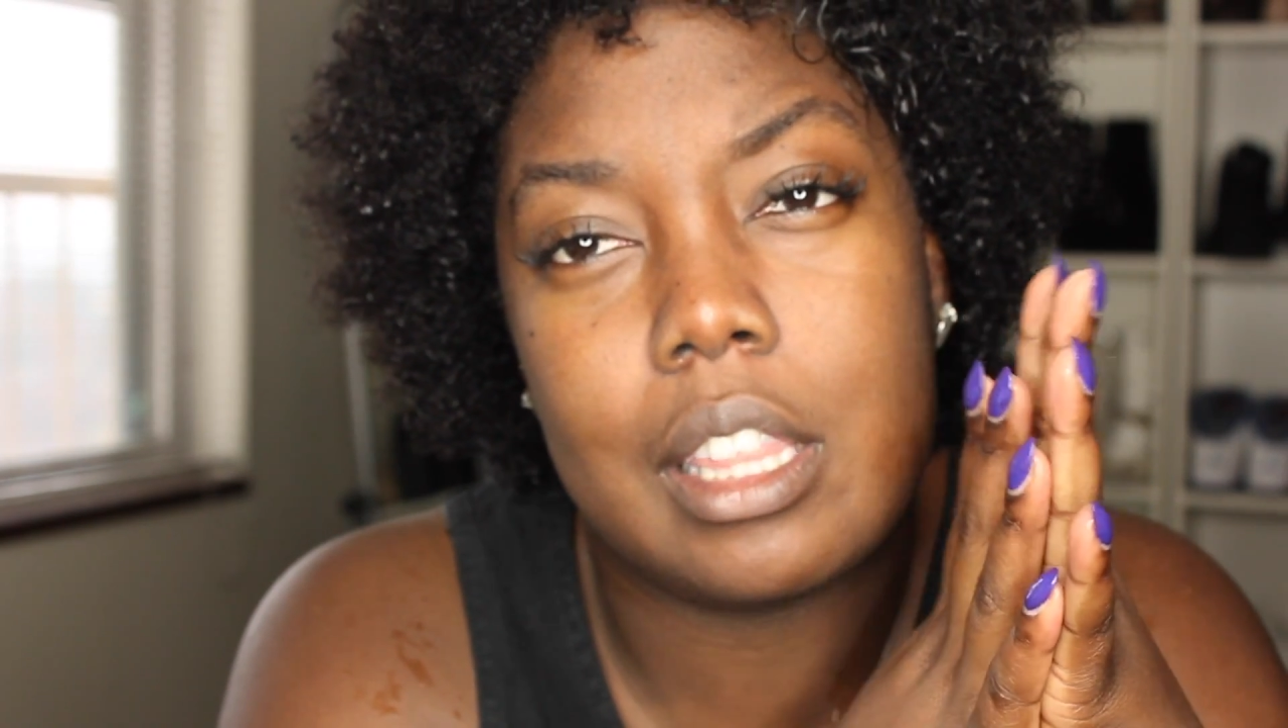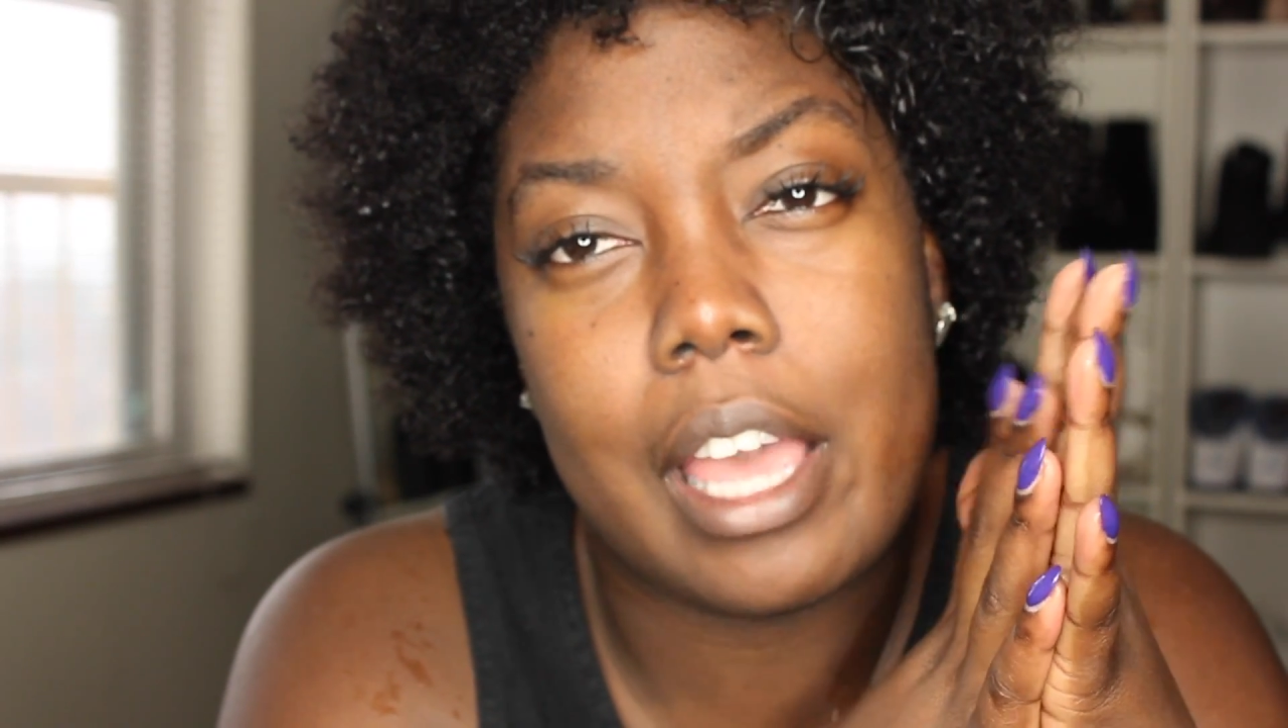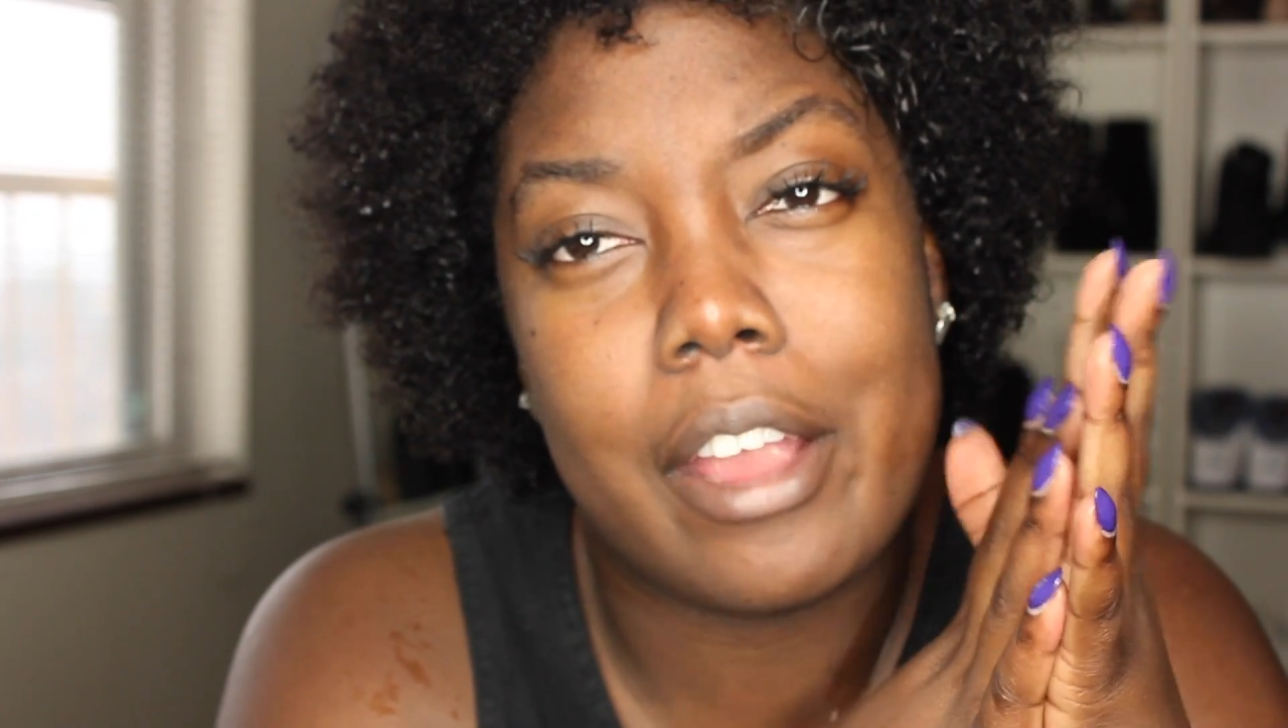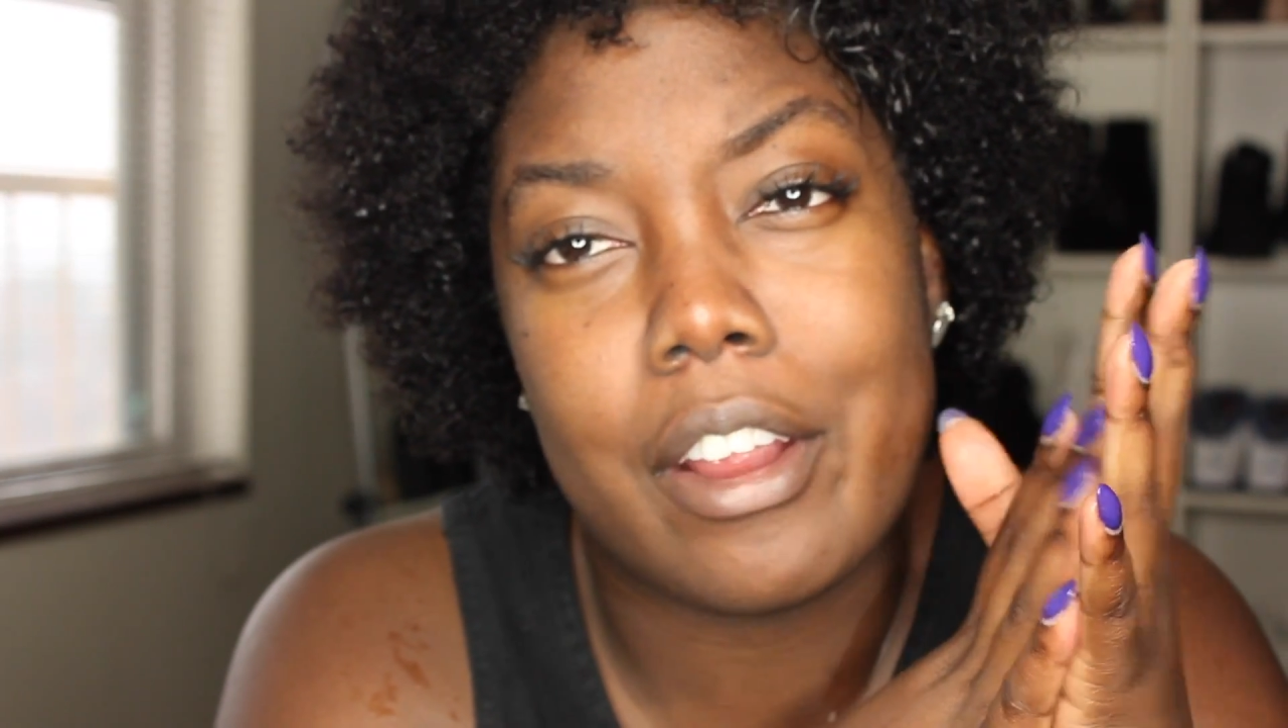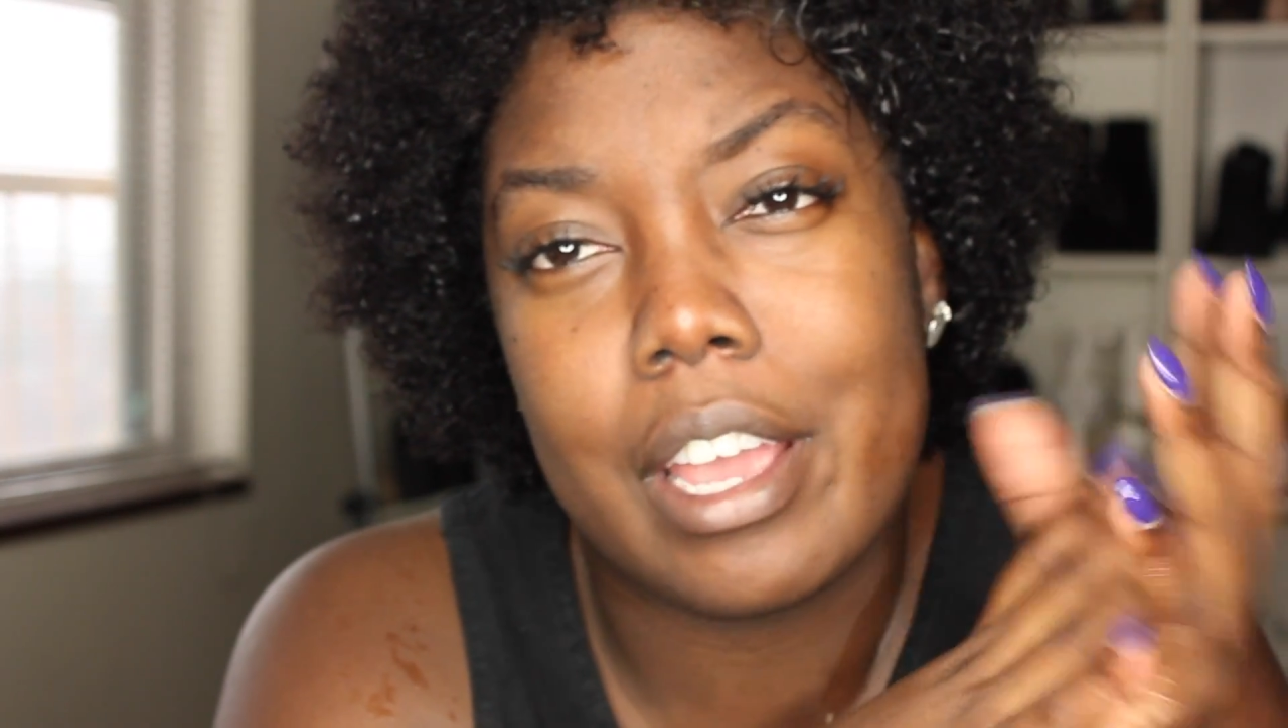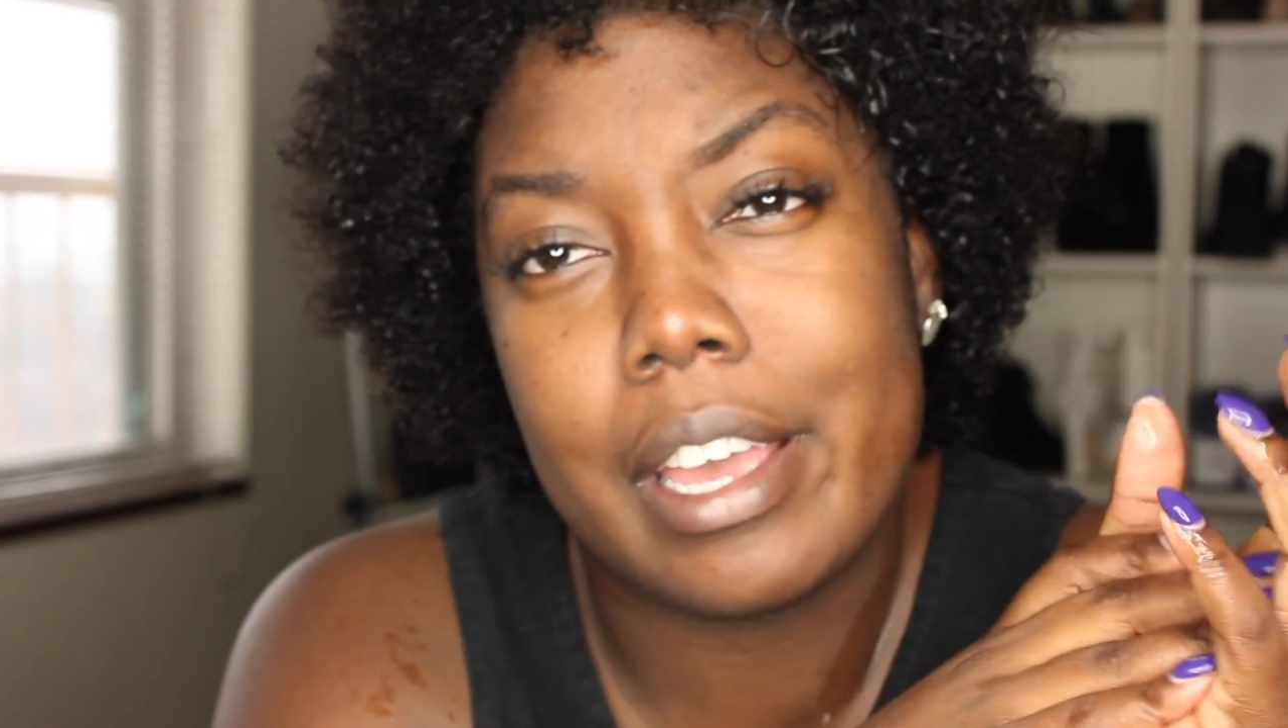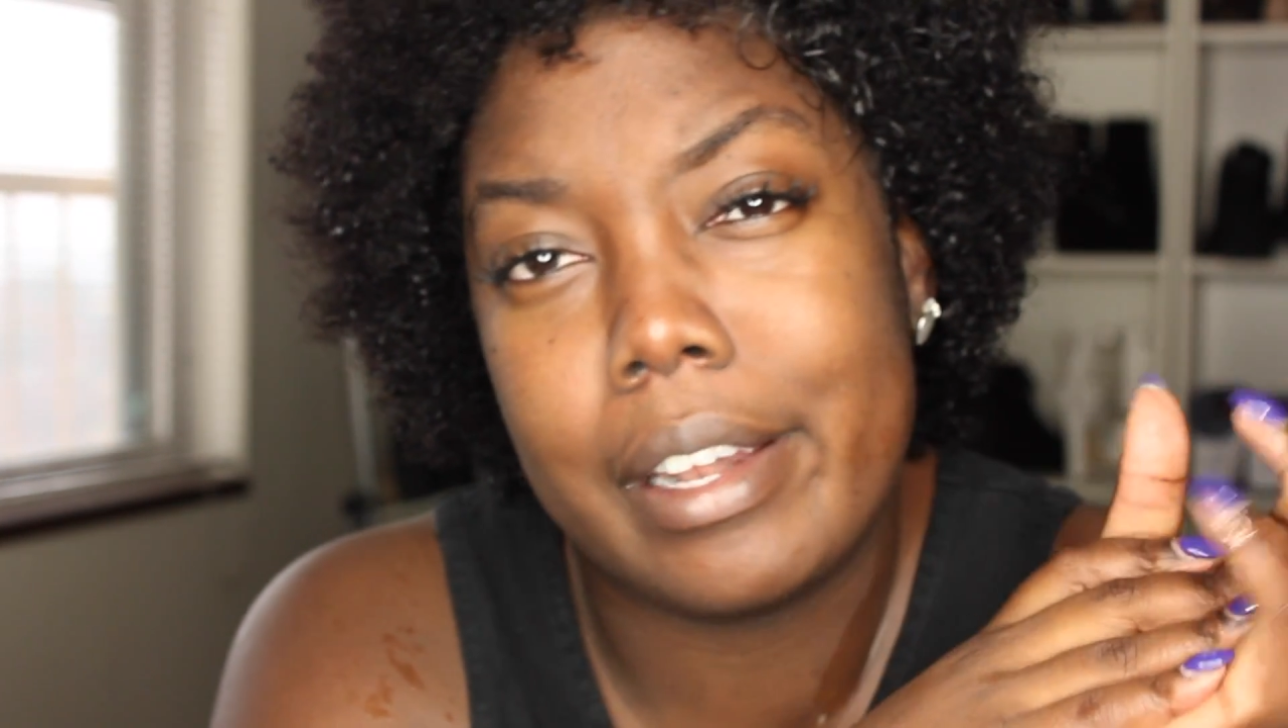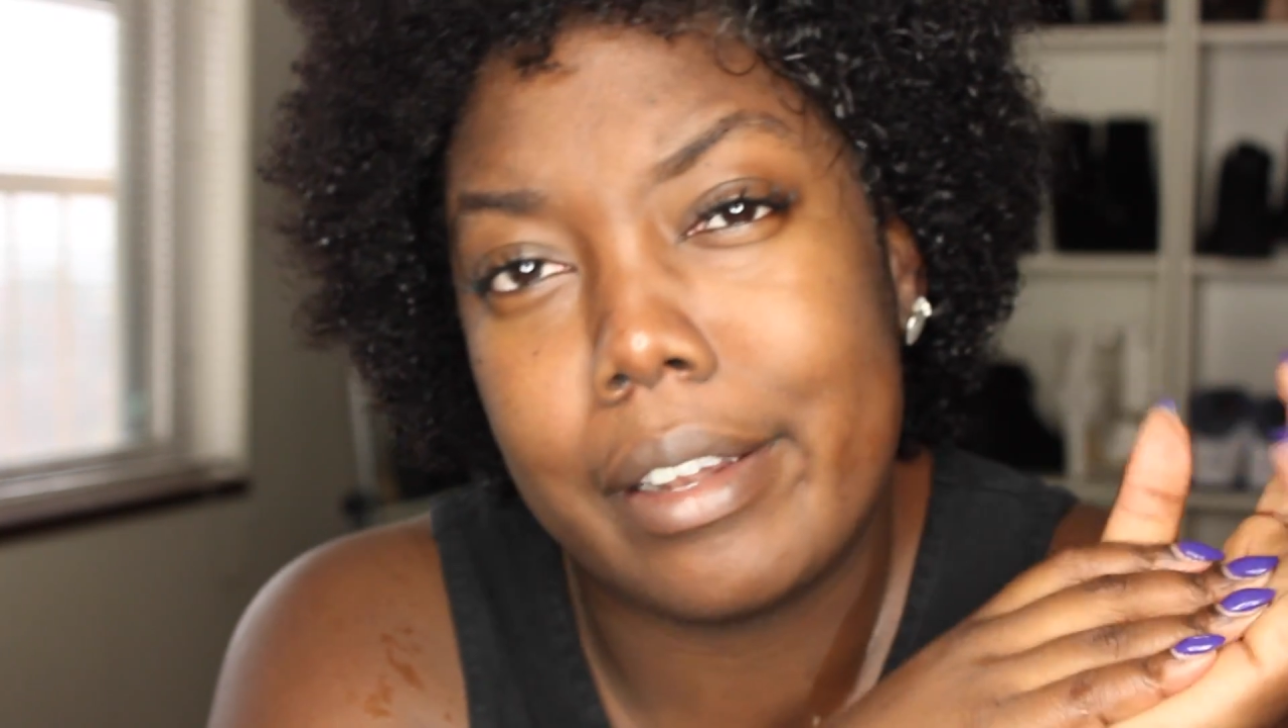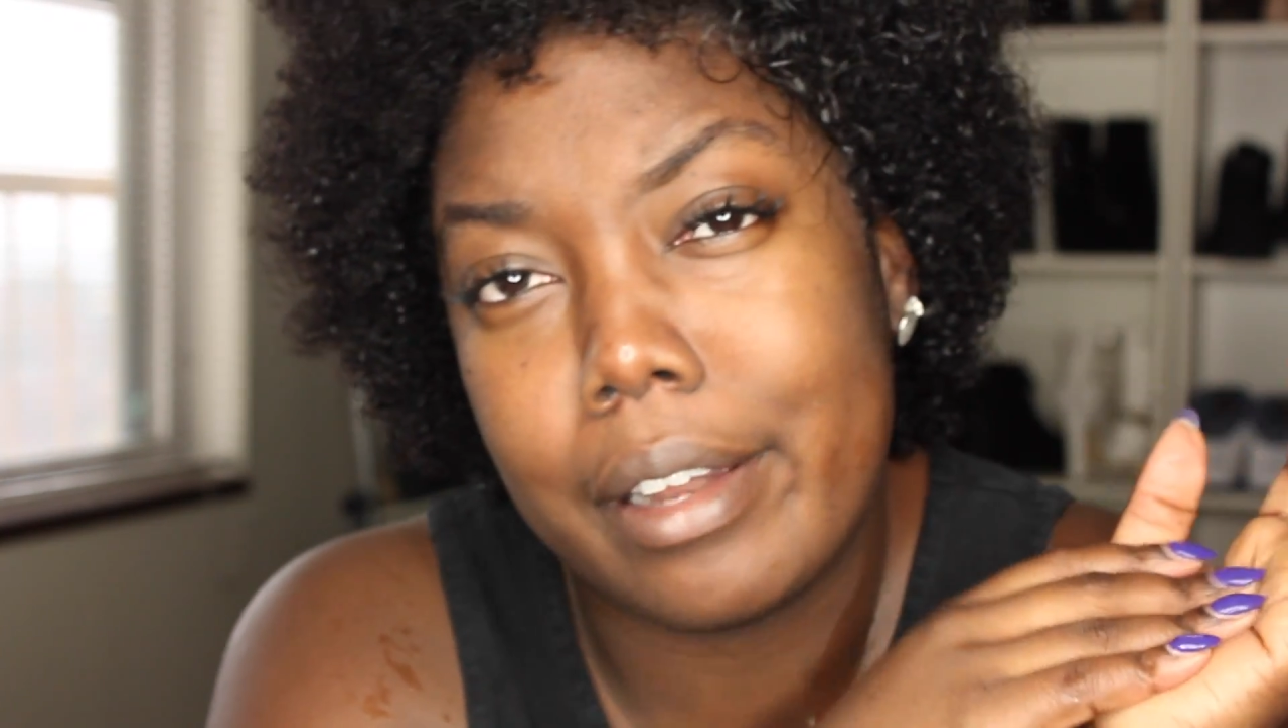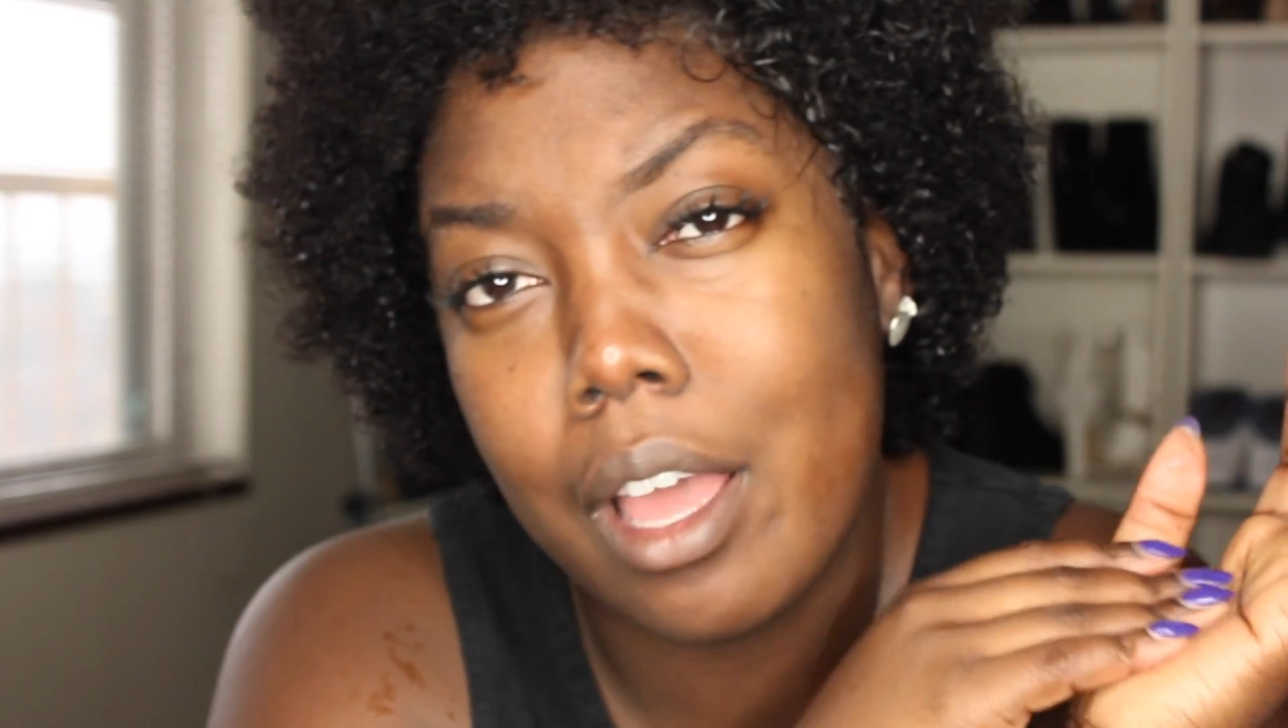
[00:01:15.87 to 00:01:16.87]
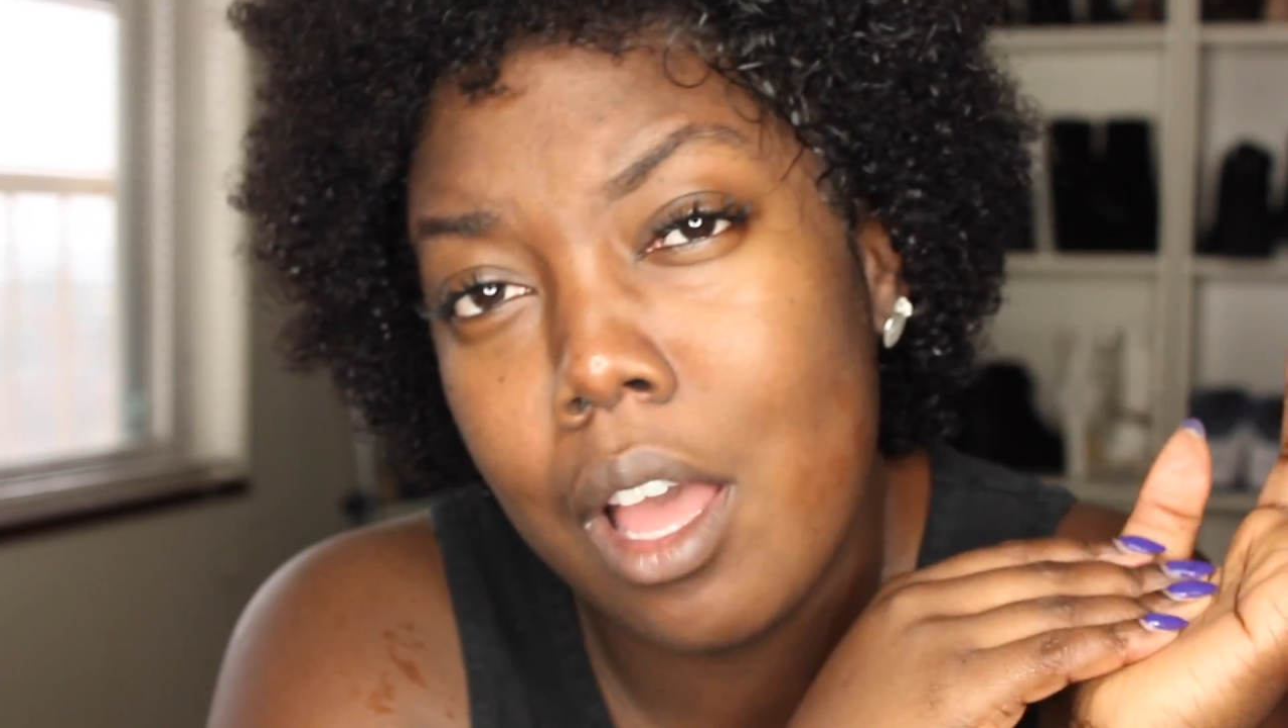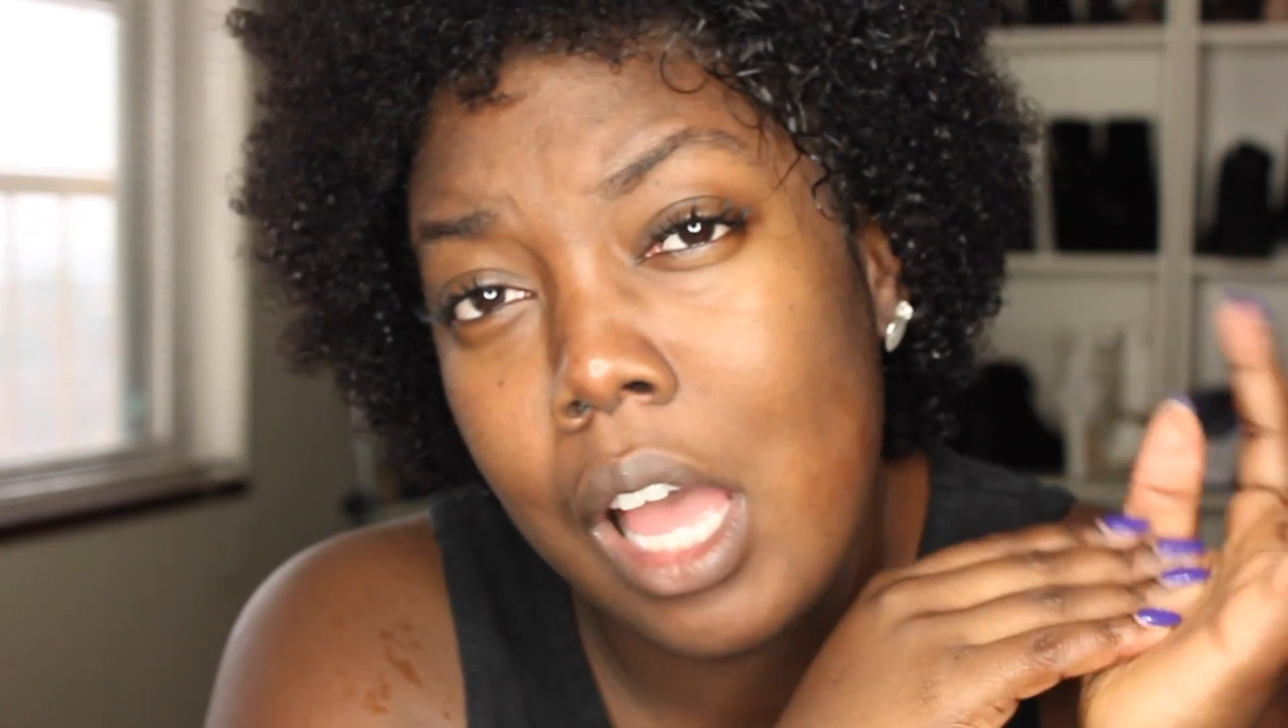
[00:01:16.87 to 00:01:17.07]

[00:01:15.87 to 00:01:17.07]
layer it, and